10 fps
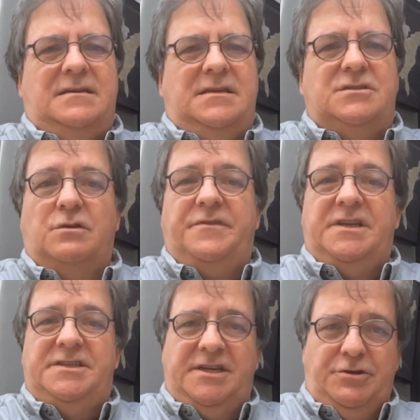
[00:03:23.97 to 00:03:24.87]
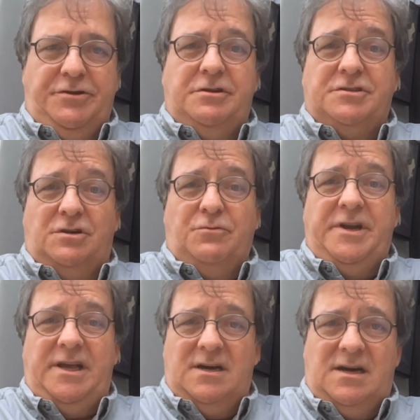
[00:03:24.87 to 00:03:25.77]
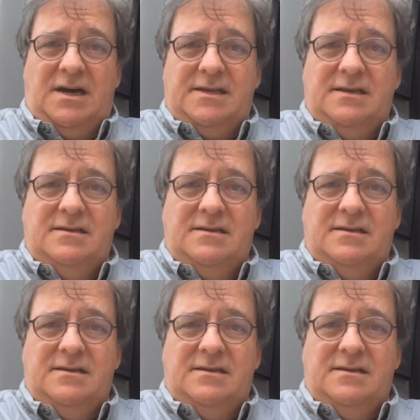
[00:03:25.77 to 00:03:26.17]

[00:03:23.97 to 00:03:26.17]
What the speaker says: So if the interior is already hot,